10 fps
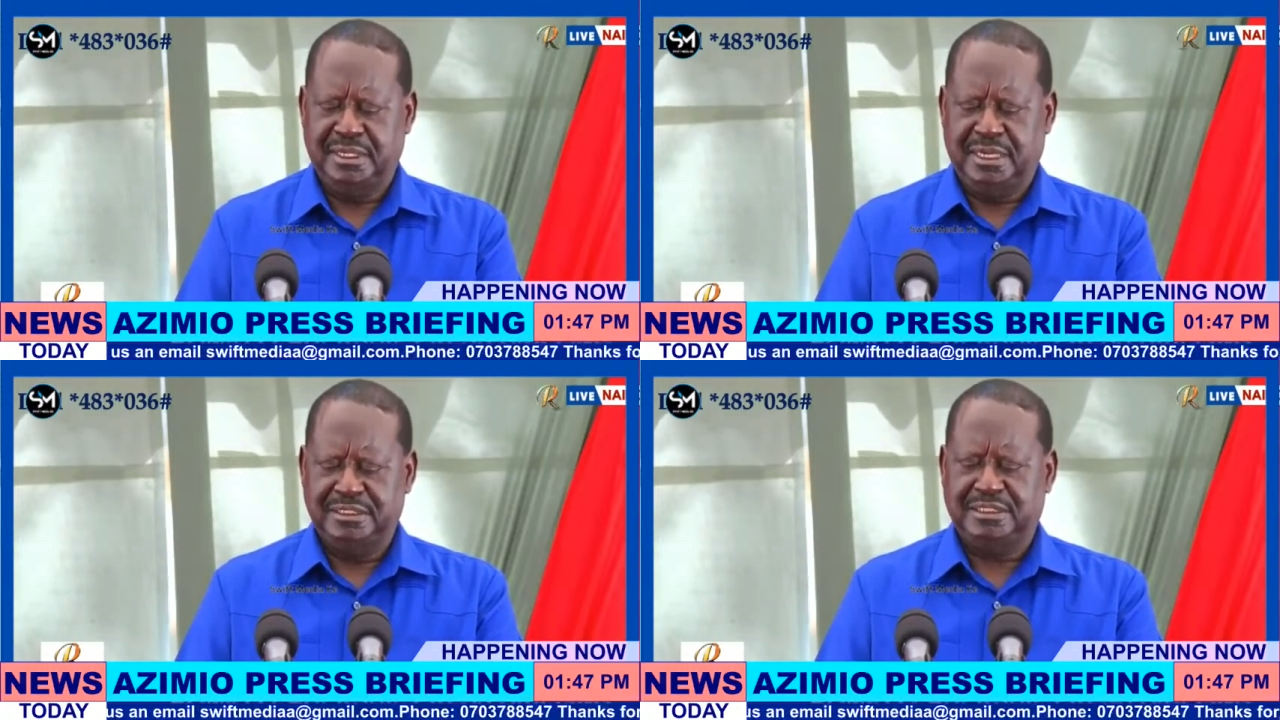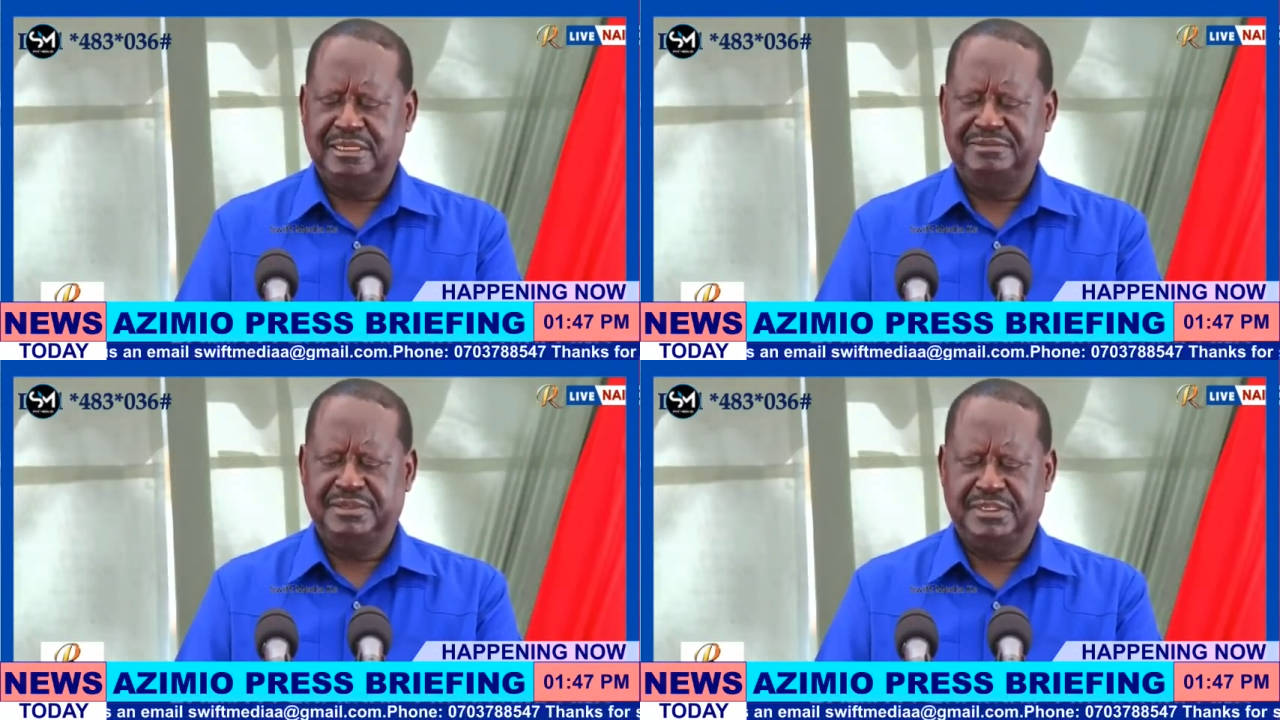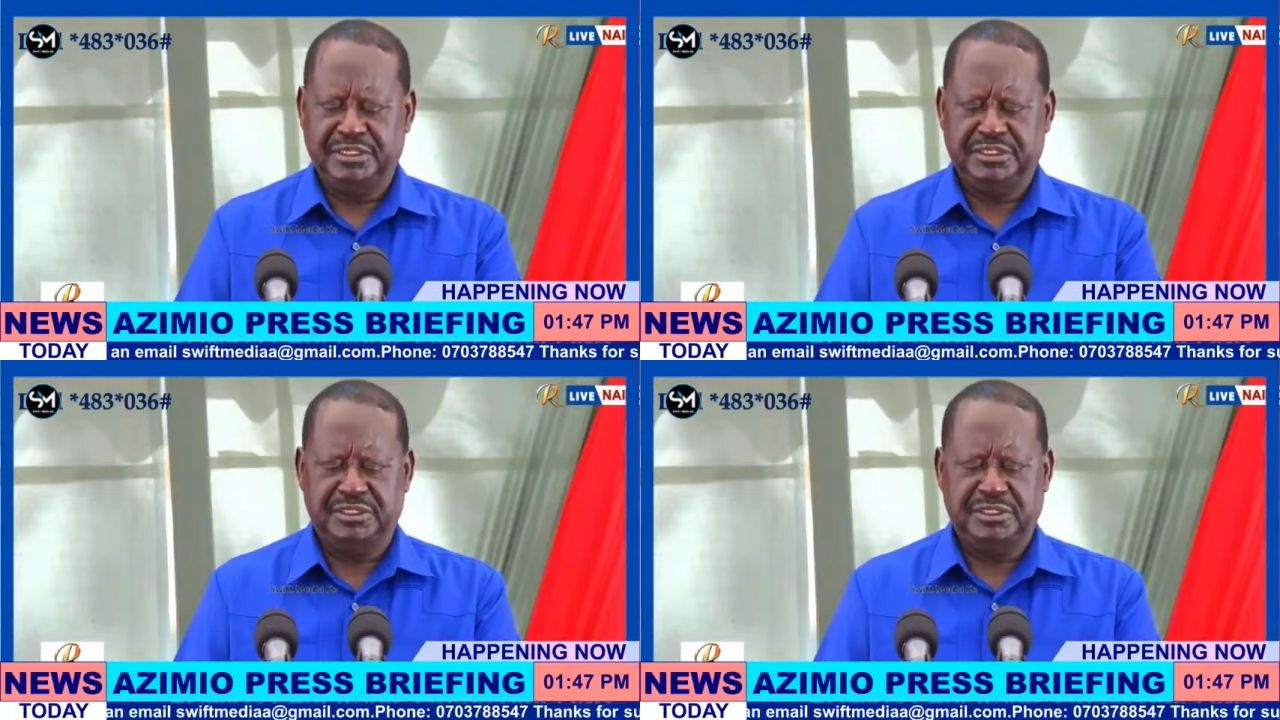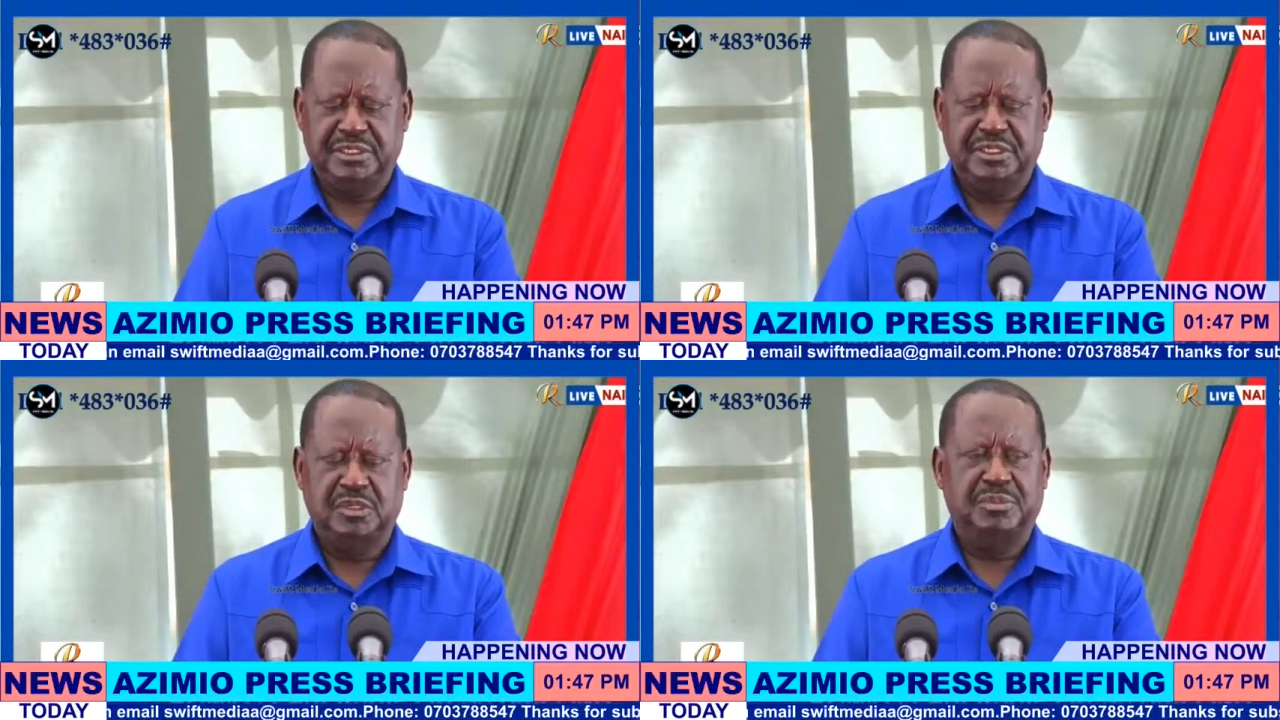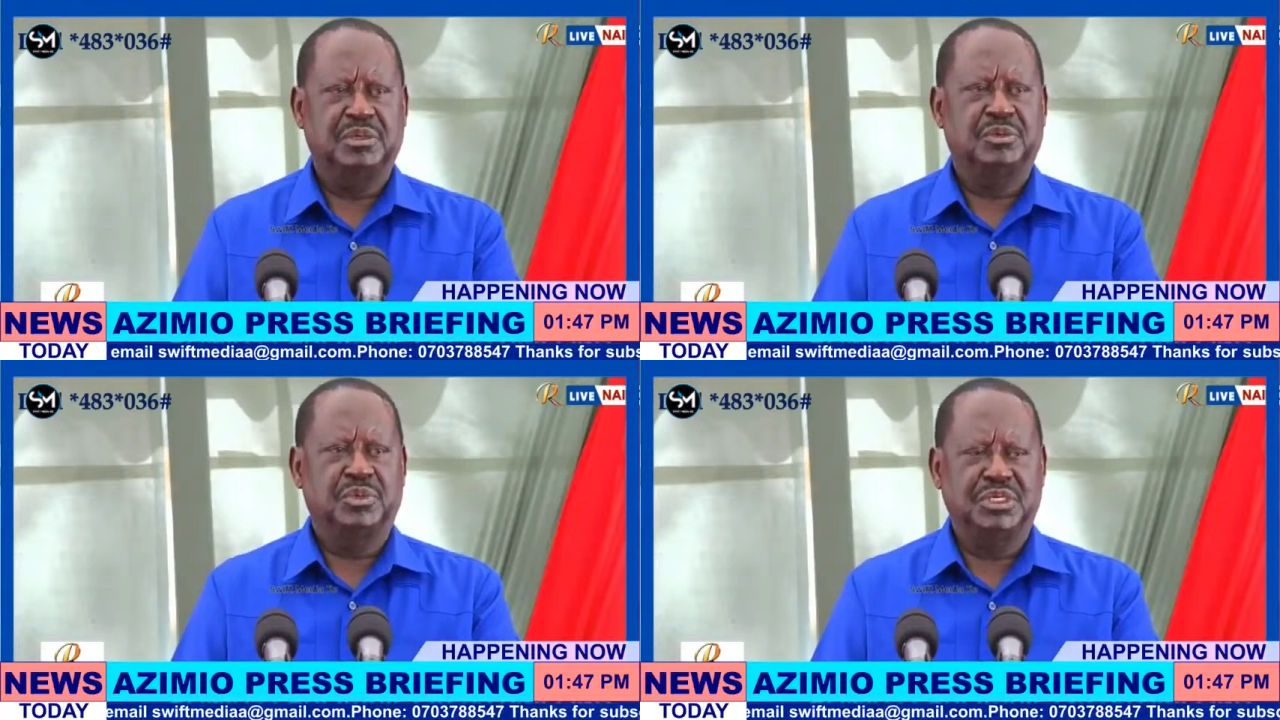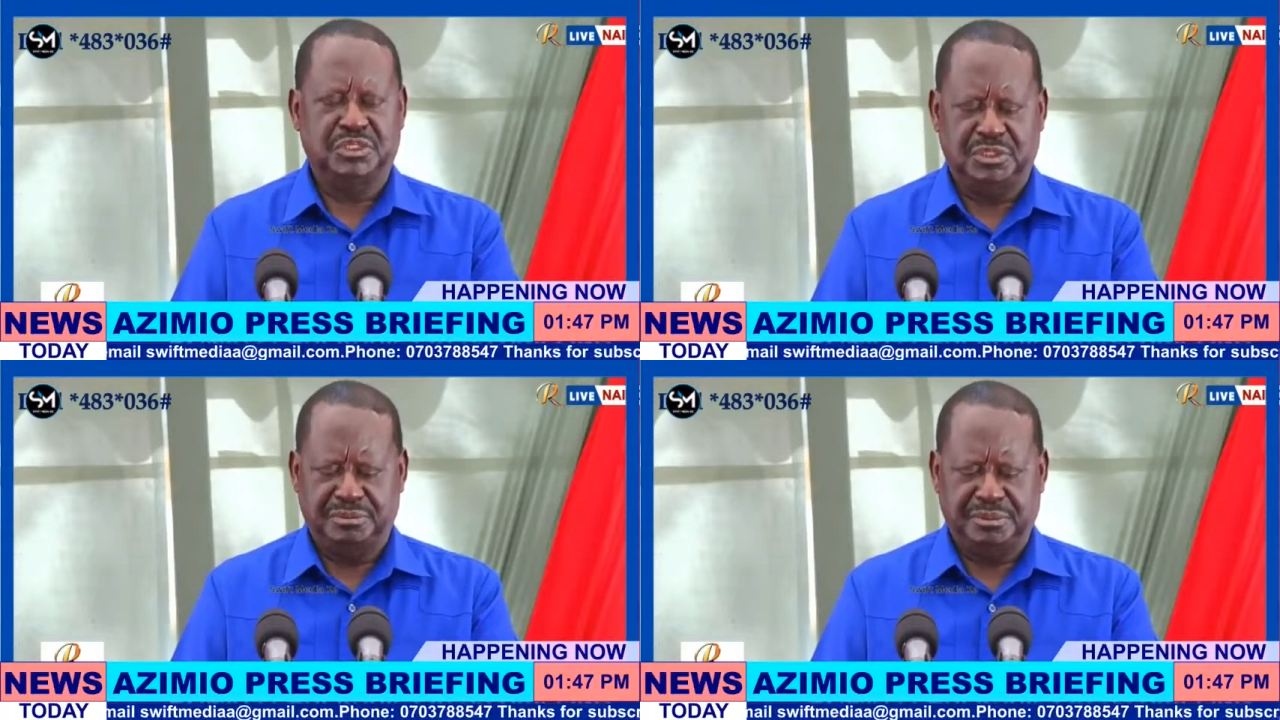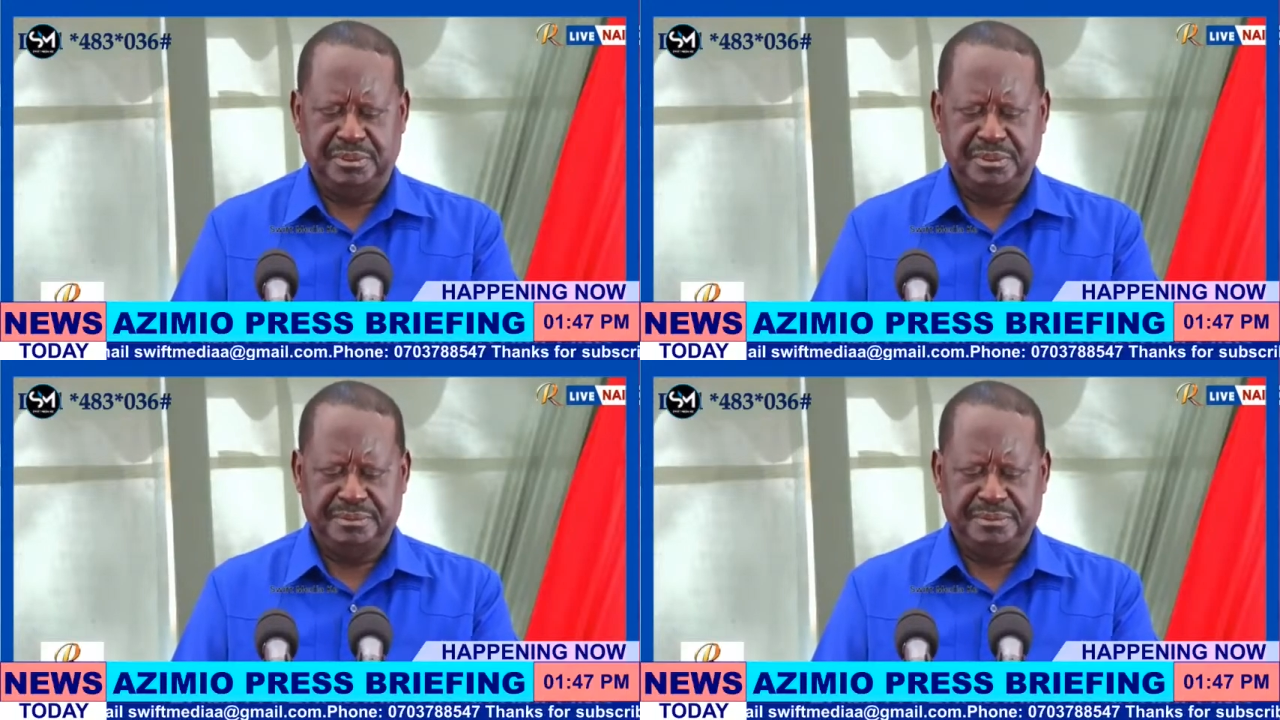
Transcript: and certification to be questionable.